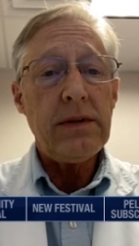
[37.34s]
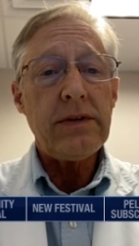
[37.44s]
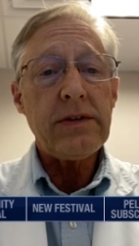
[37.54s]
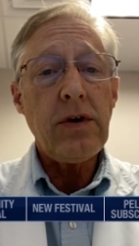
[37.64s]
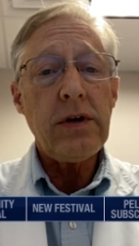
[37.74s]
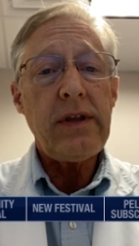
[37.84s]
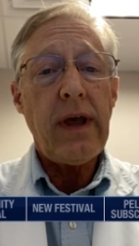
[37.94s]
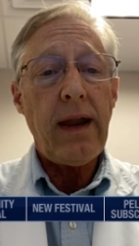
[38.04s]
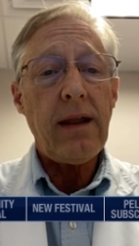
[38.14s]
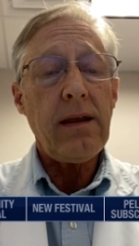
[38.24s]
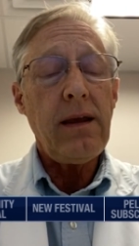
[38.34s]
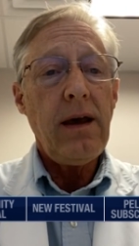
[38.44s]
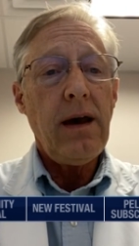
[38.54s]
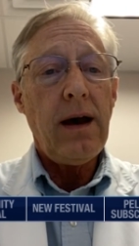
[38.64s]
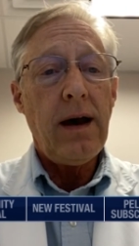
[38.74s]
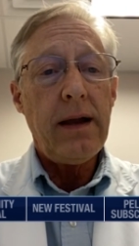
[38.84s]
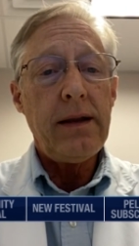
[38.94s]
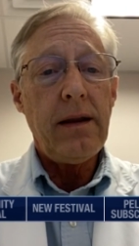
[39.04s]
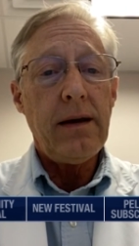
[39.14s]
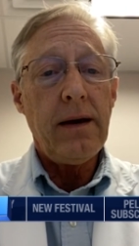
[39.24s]
There's good data
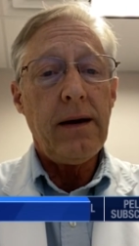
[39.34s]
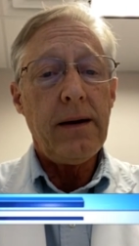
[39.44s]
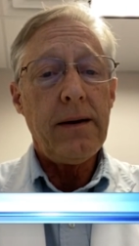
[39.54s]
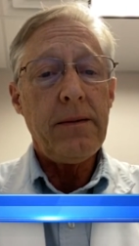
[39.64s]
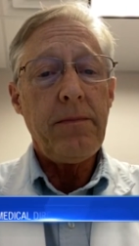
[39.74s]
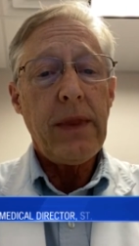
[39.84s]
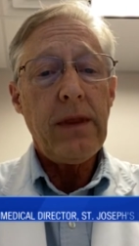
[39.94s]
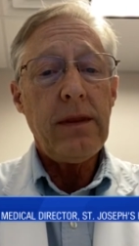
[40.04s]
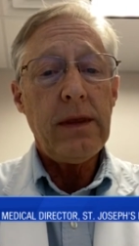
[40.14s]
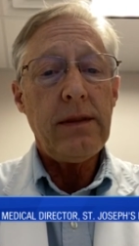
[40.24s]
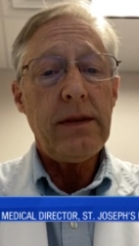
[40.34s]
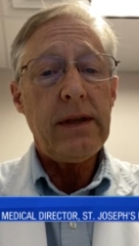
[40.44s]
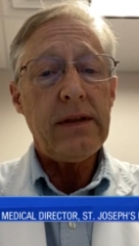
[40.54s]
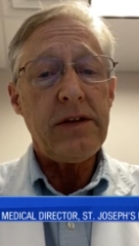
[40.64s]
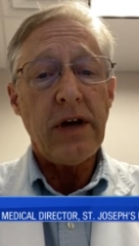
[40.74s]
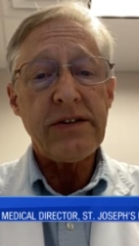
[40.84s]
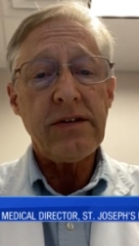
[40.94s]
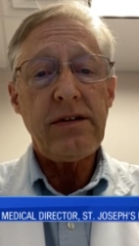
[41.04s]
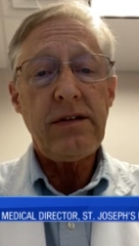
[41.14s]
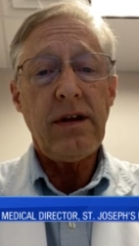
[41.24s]
on uh, that, that, it
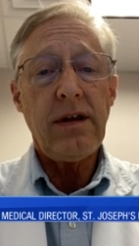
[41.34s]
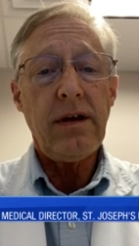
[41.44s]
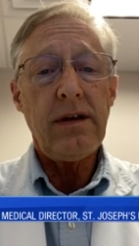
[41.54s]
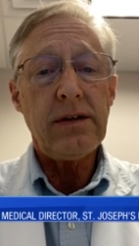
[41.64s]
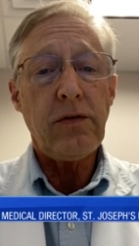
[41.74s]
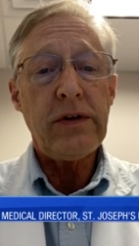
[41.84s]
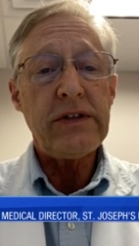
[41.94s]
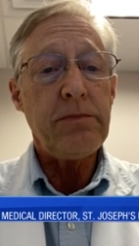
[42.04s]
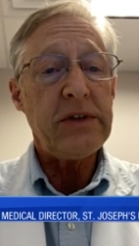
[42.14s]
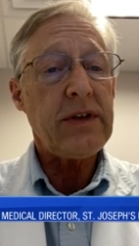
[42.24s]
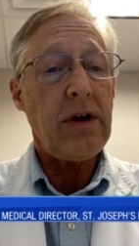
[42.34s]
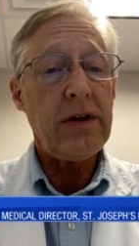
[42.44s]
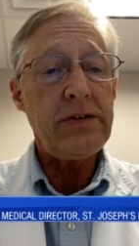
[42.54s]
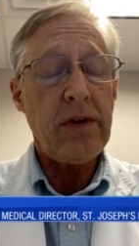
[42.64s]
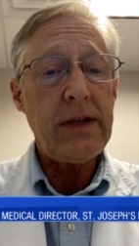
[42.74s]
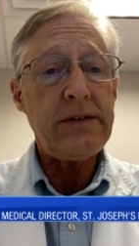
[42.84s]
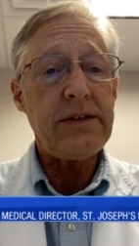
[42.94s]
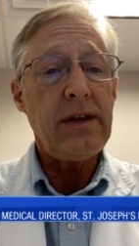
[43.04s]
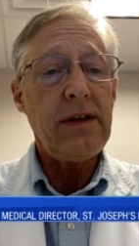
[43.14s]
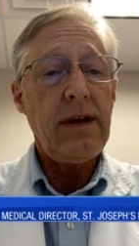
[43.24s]
doesn't uh, increase miscarriage
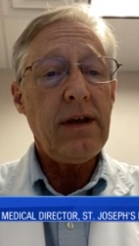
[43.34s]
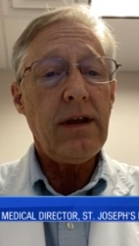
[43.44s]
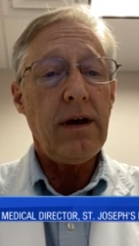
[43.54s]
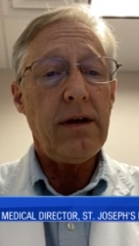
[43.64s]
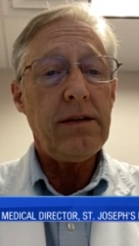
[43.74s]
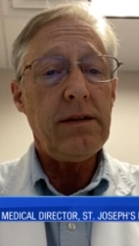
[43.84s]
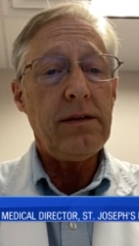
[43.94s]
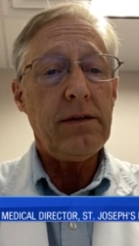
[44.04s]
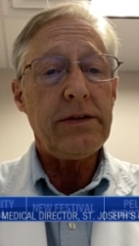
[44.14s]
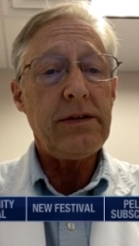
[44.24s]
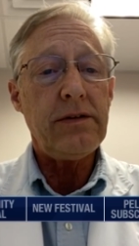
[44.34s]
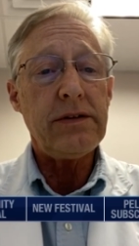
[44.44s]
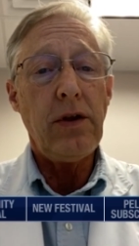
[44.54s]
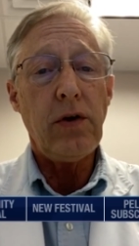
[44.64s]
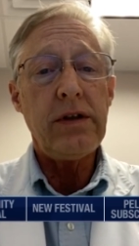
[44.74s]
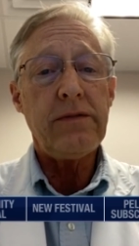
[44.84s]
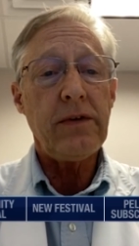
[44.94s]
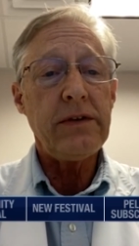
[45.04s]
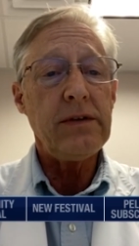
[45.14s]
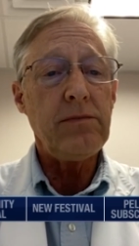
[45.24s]
rates. Uh, those there's no
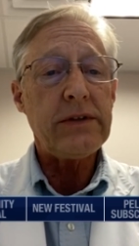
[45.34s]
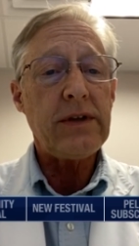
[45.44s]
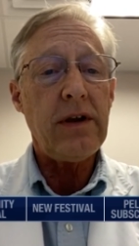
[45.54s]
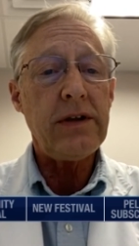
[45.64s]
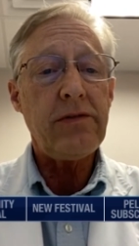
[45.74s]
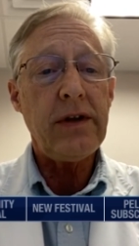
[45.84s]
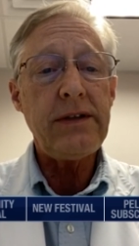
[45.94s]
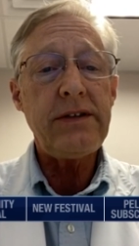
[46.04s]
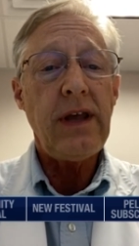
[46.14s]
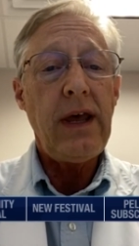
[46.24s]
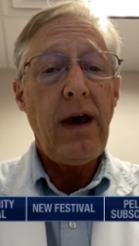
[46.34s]
difference in miscarriage rates